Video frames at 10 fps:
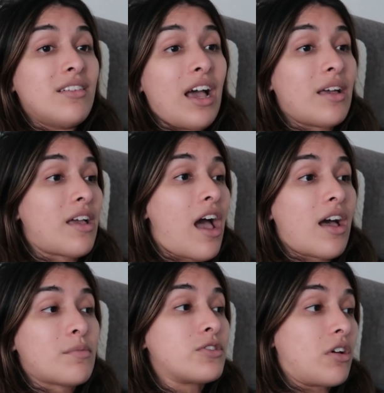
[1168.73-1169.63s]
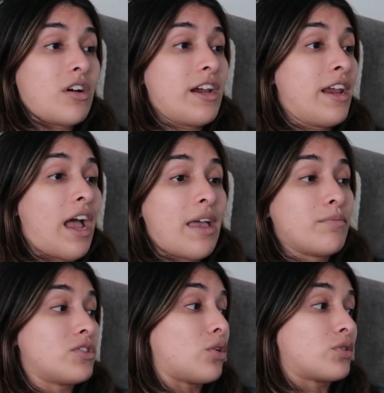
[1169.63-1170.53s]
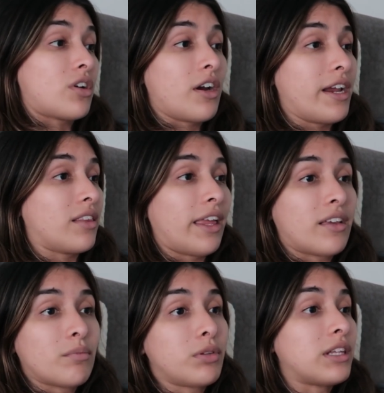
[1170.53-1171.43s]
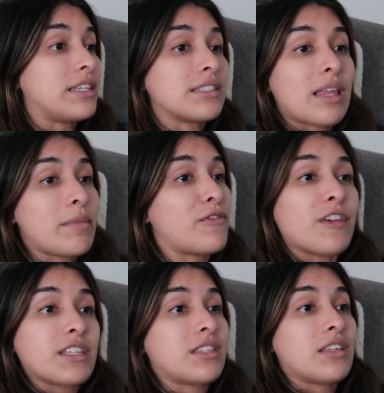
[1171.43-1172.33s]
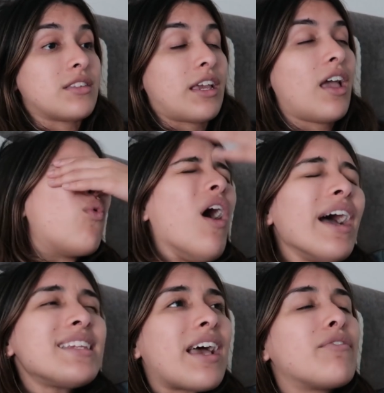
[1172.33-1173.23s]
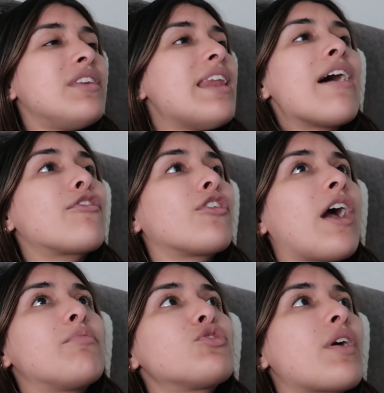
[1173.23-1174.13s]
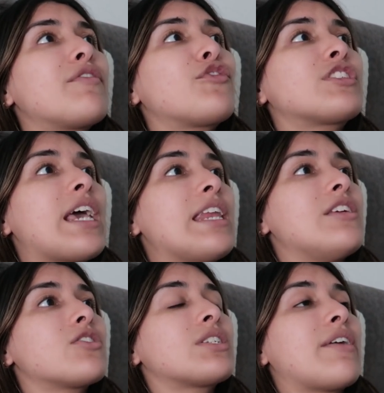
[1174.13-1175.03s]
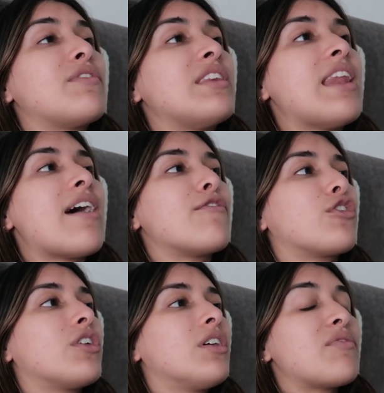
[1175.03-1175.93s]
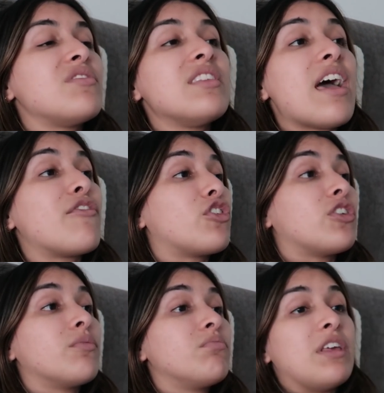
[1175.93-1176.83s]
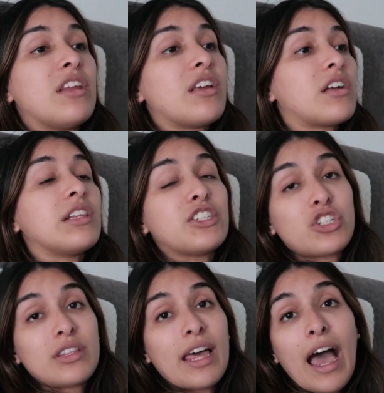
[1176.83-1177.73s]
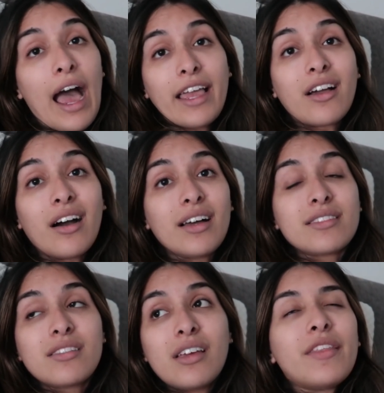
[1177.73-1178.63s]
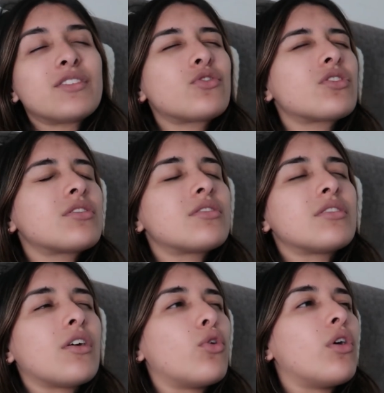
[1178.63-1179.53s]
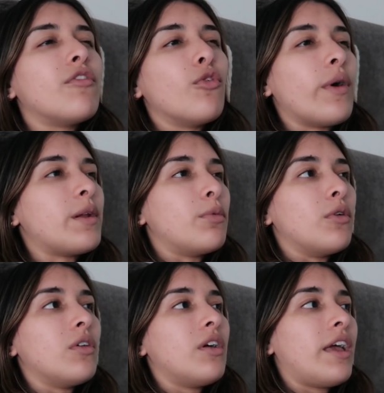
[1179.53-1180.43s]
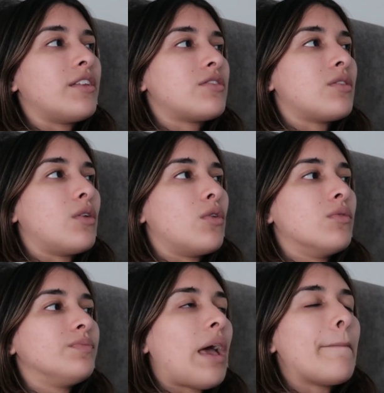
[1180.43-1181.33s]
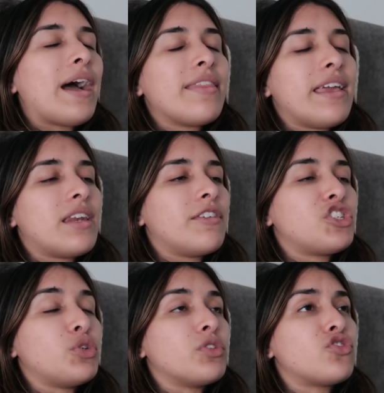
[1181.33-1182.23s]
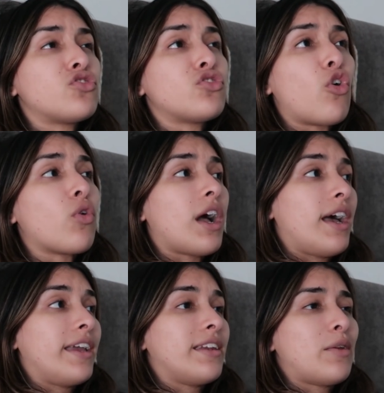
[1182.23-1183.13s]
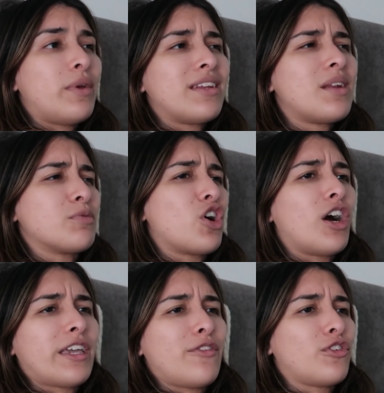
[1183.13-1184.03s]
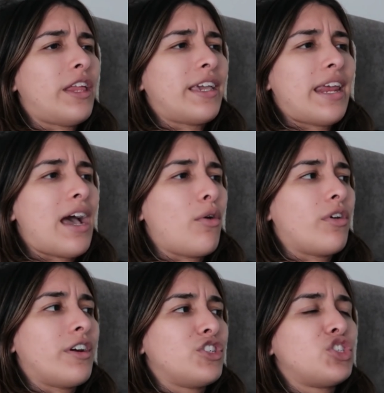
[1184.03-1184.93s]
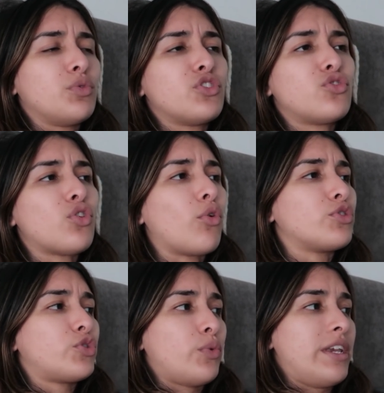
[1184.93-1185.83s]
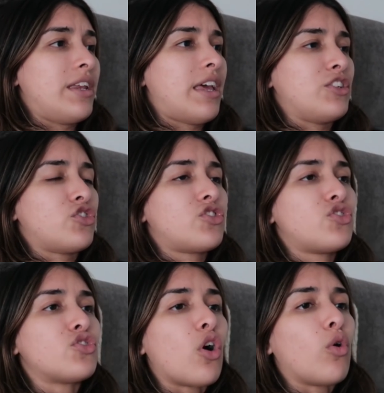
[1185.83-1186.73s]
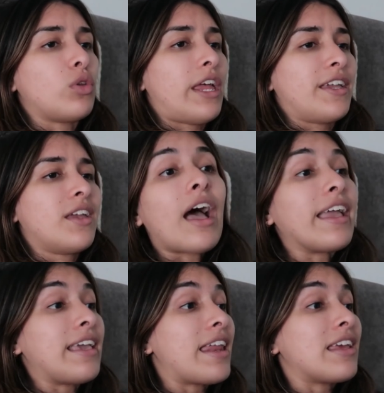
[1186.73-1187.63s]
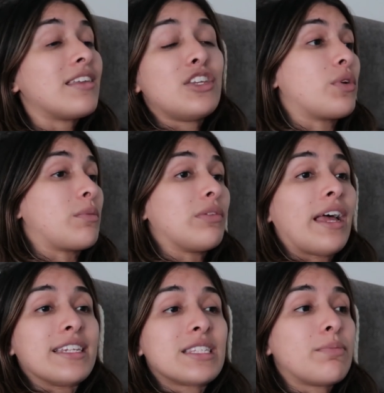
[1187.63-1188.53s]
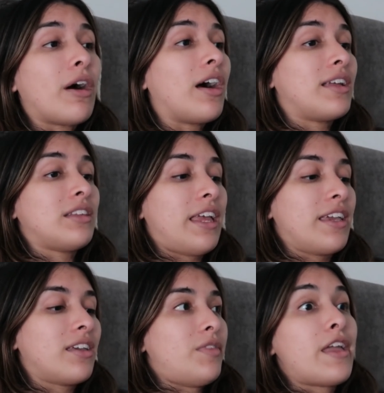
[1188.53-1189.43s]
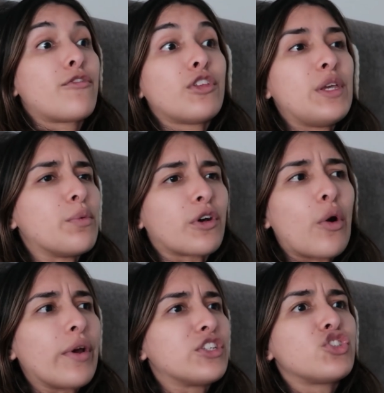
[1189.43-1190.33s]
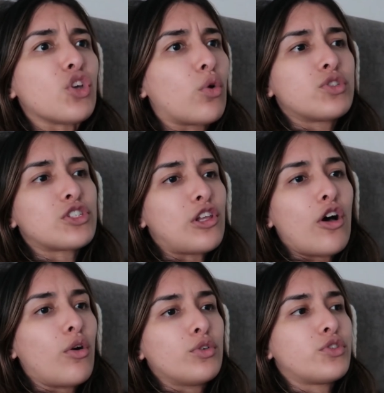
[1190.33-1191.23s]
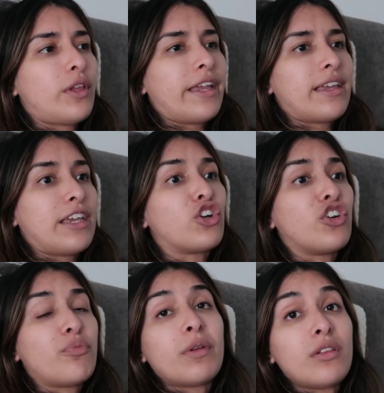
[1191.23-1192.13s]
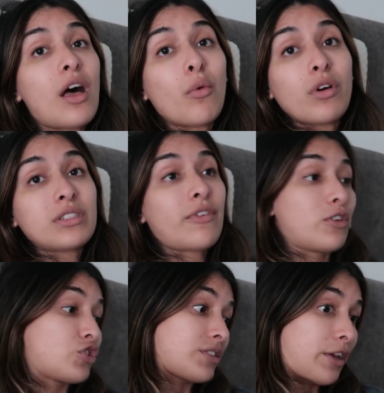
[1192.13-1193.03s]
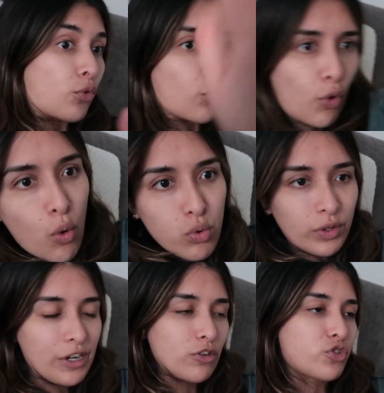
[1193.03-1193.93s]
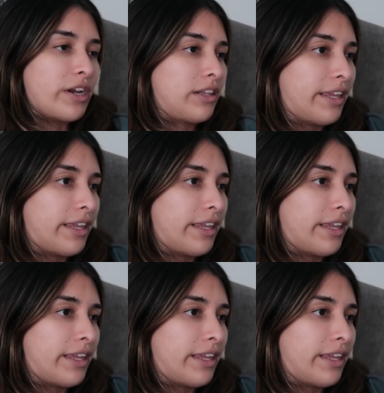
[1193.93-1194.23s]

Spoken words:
I'm sorry, I'm so sorry. Like, please let me fix this. Like, what? I've been driving for 10 years and I've never been in a collision that I caused. And this was just so avoidable. And so by the end of it, she was so kind. And we ended up talking for like an hour and she was so sweet and just so like, I get it, you were in a blind spot. Like, thankfully you were going so slow. So like, it could have been a lot worse if I was just like, you know, trying to